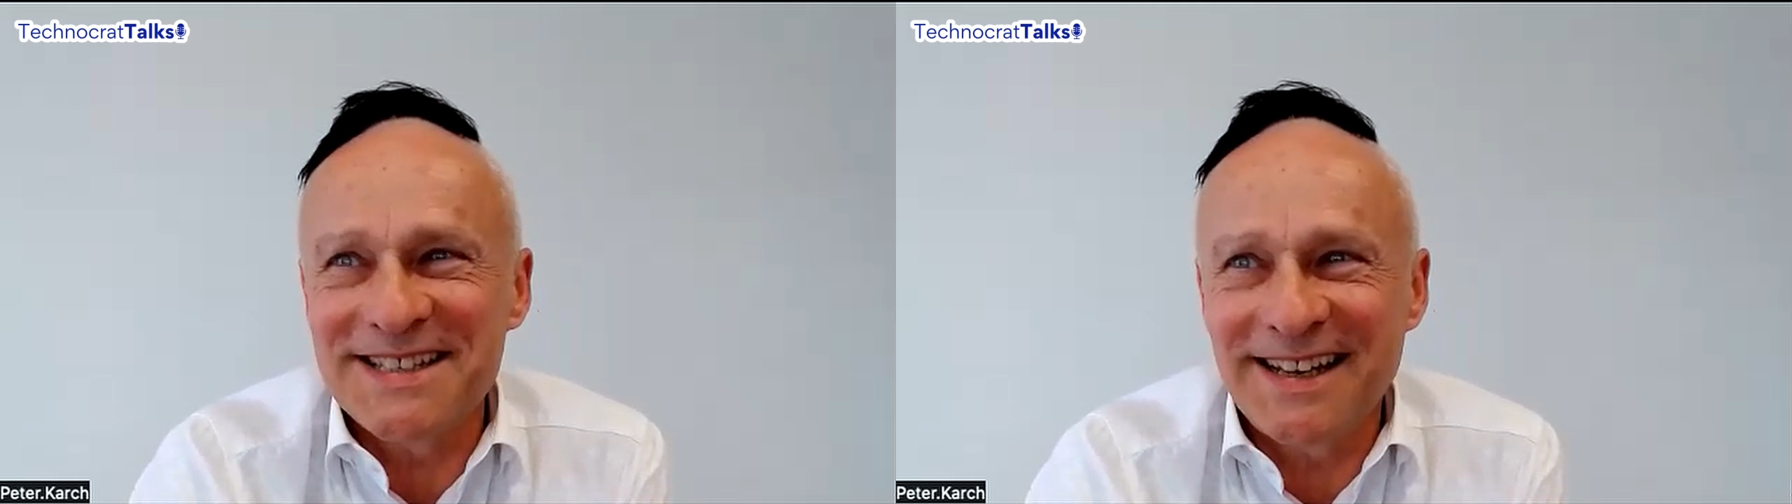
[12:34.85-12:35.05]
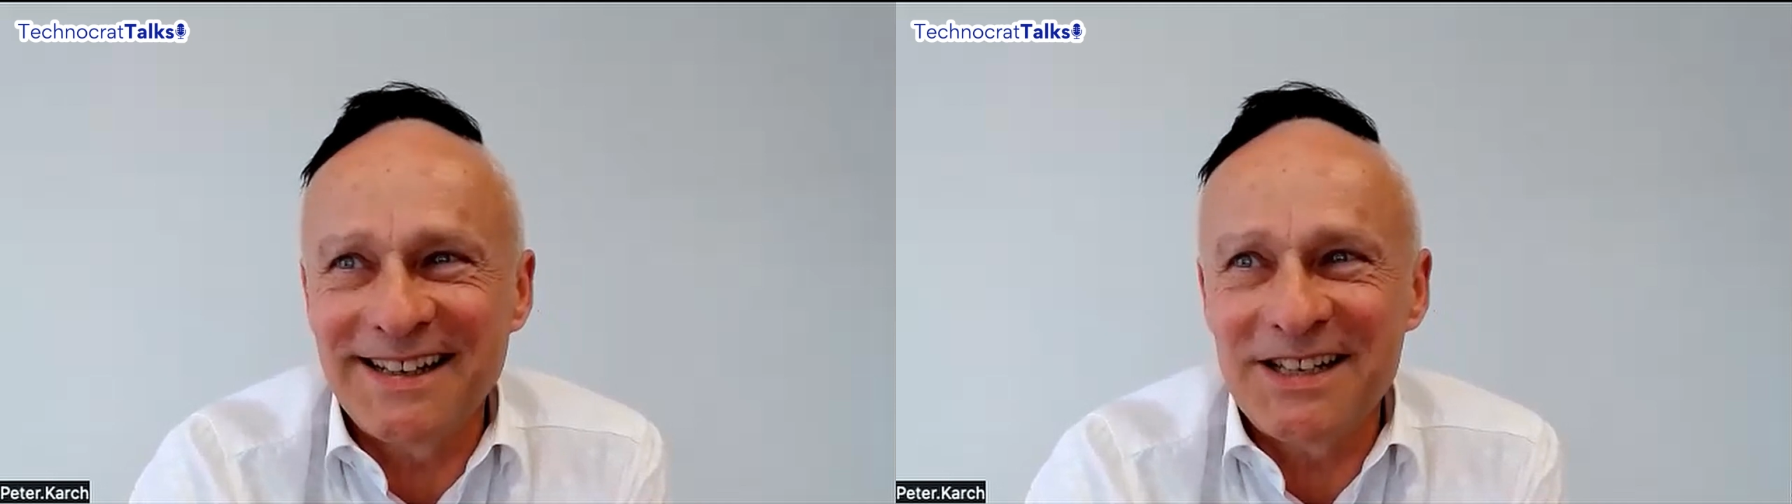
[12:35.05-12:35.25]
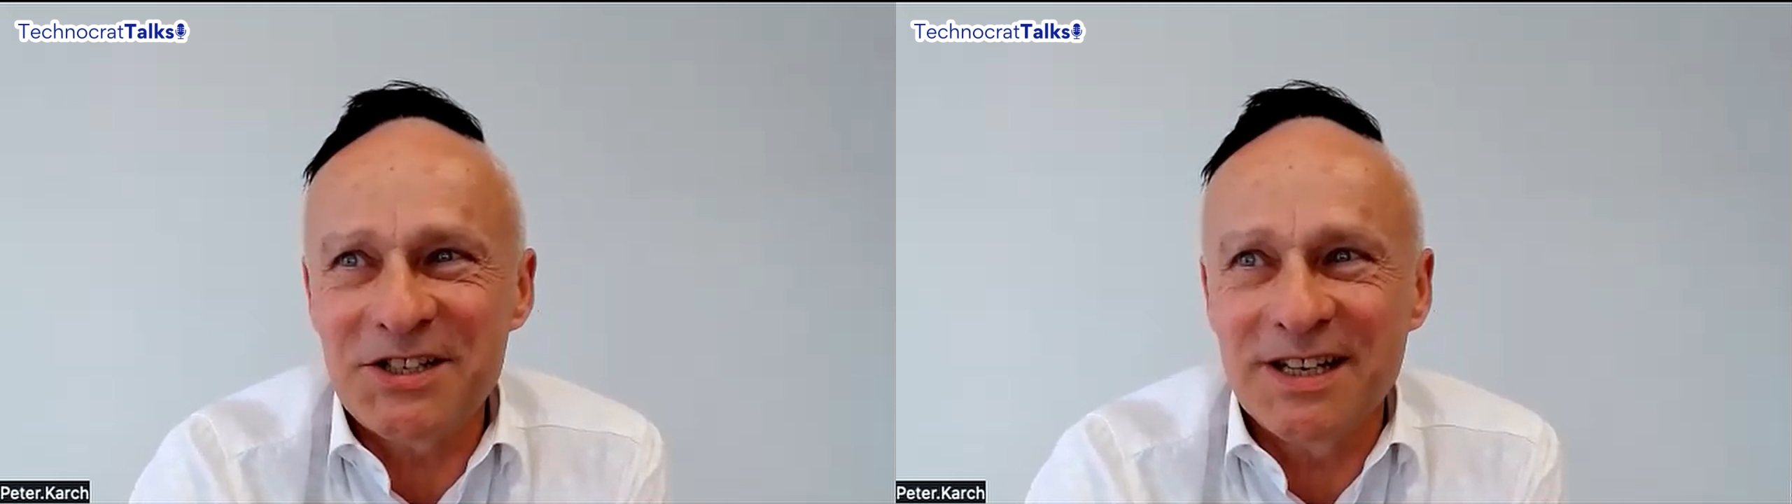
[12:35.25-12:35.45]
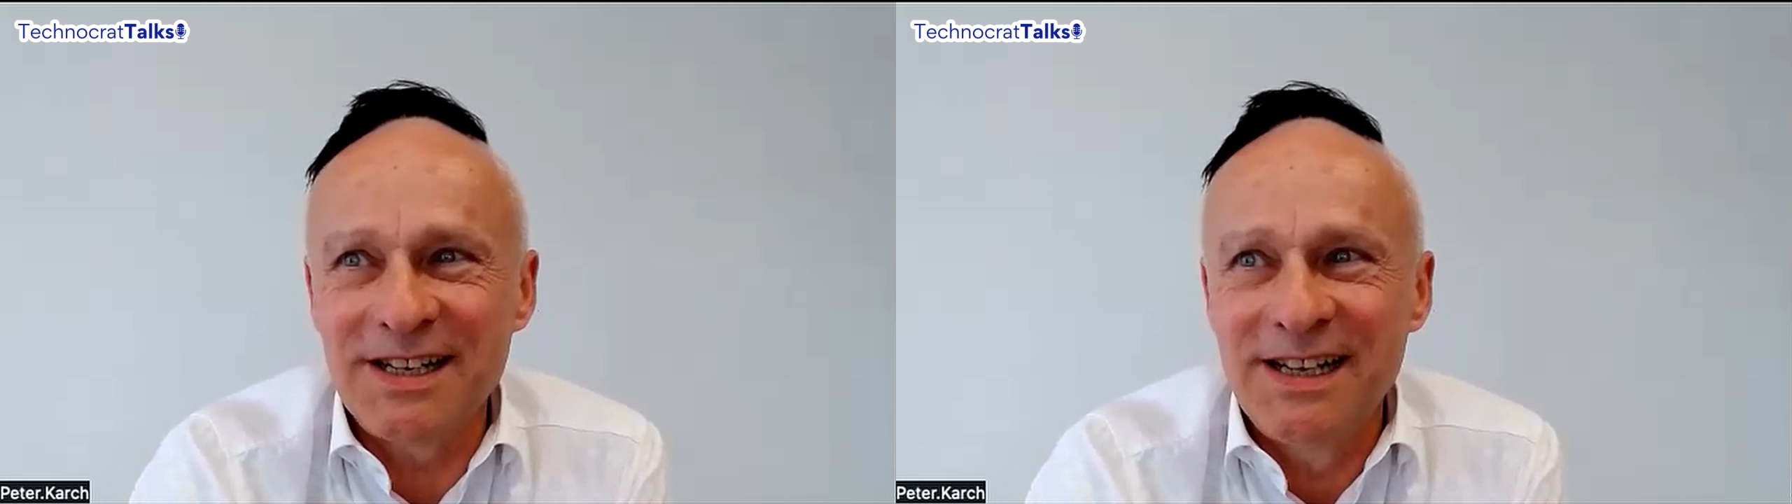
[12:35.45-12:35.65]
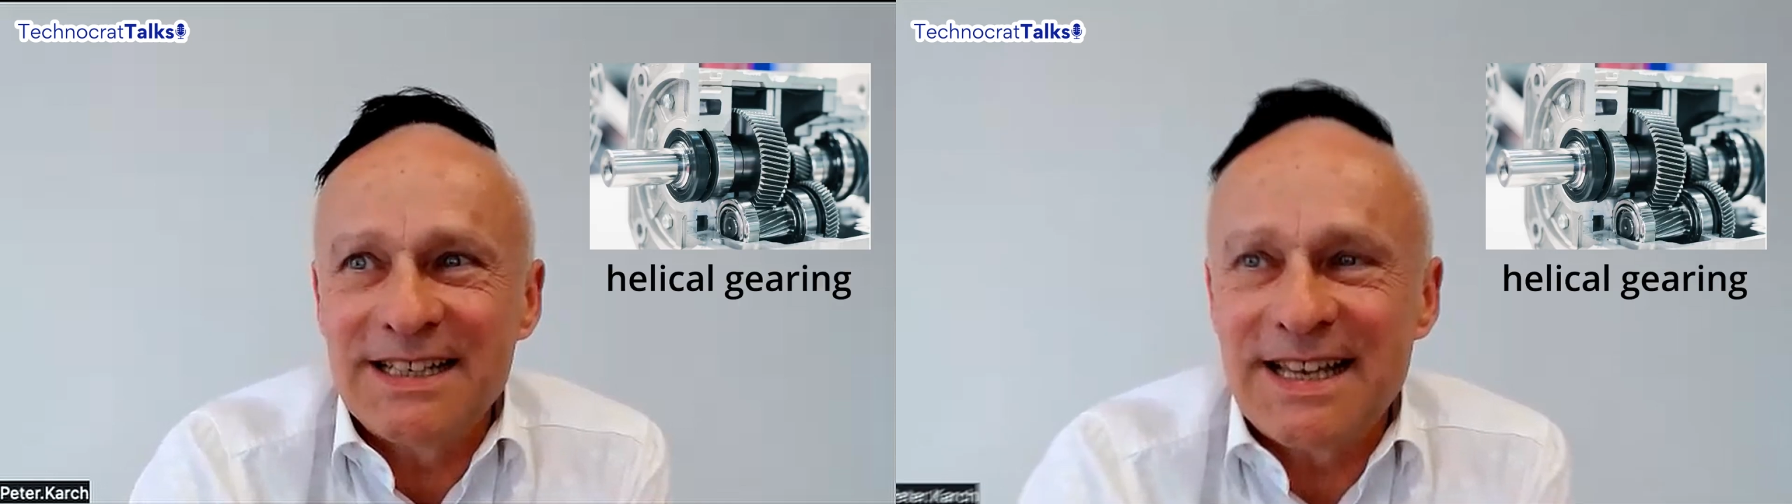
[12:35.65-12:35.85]
a
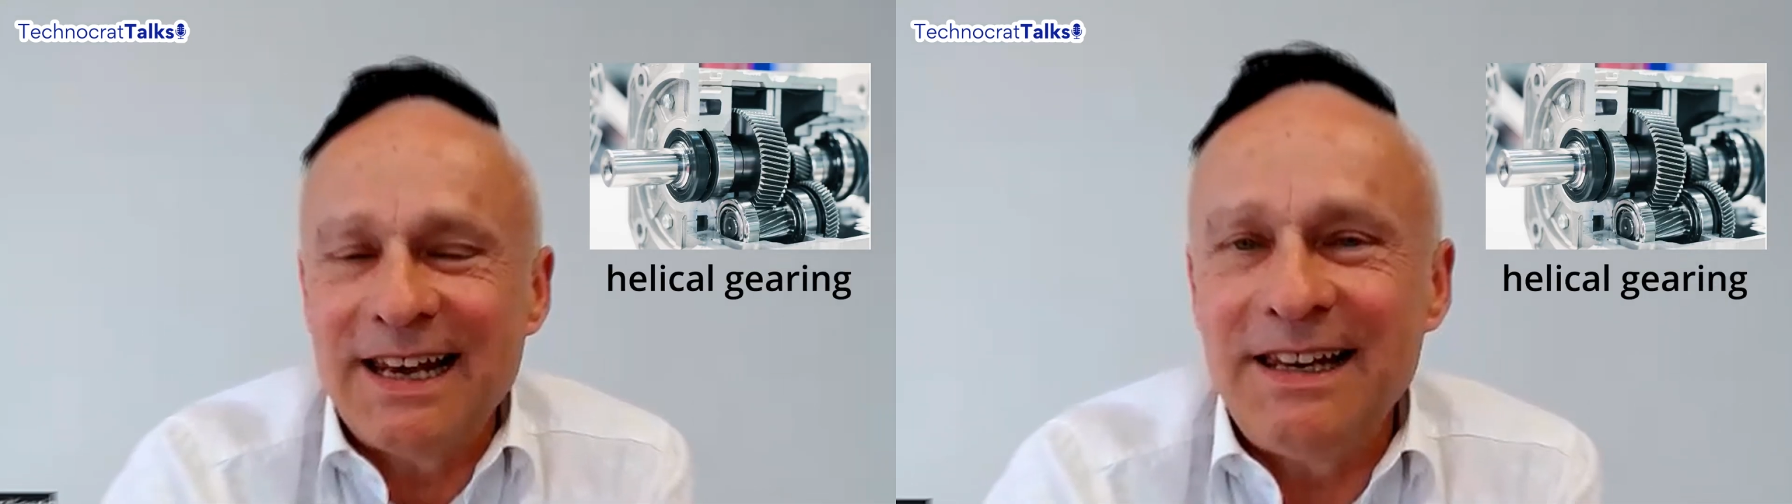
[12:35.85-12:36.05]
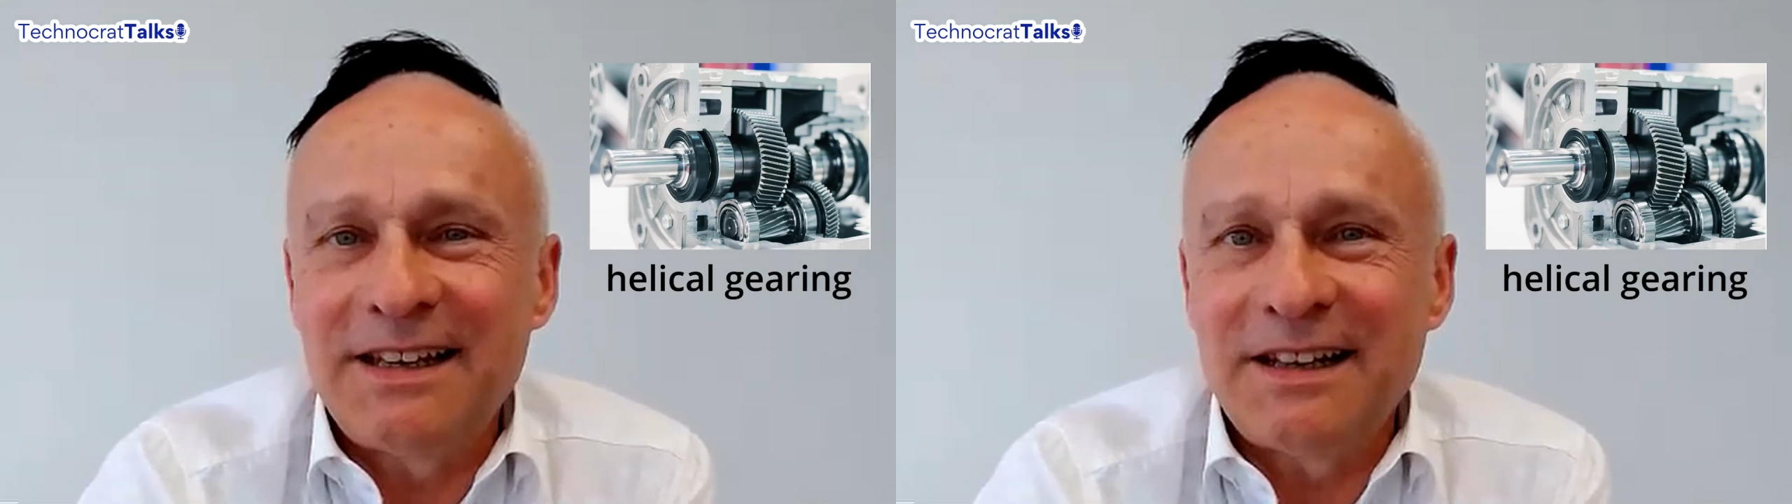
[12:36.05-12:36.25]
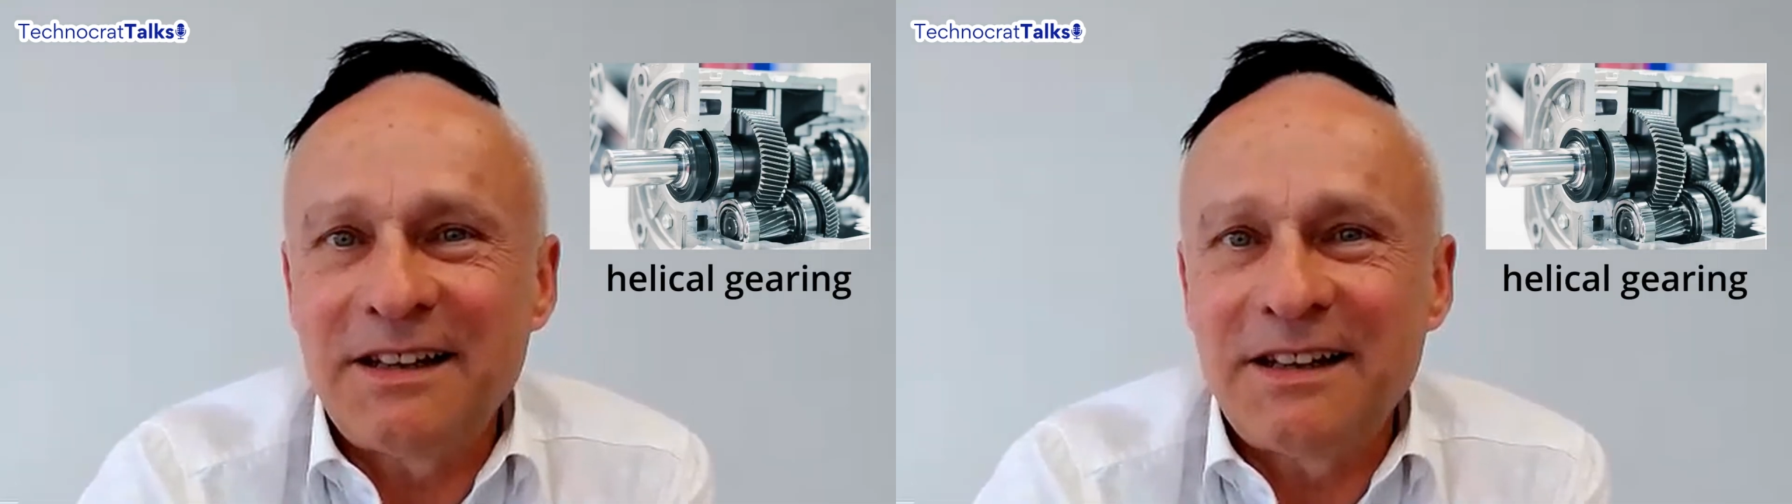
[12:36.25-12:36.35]
technician, is helical